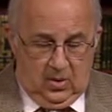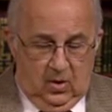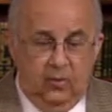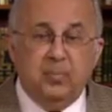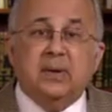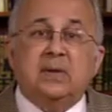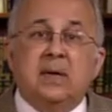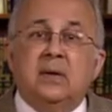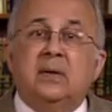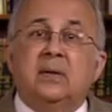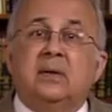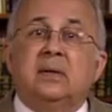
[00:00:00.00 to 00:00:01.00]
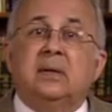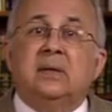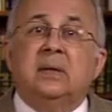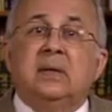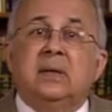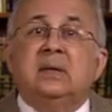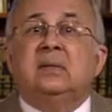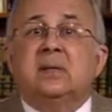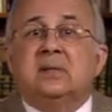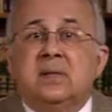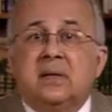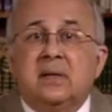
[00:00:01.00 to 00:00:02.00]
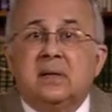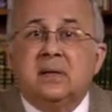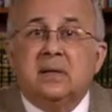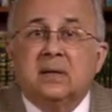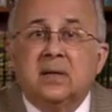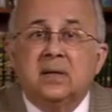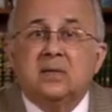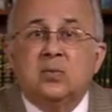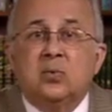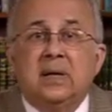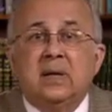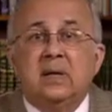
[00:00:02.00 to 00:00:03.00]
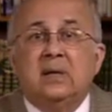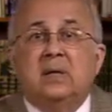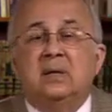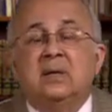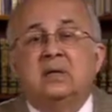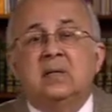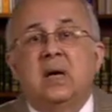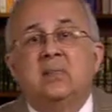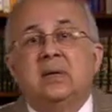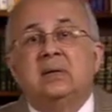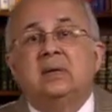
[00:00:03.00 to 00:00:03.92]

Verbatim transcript: Of particular interest here is the way that Nizami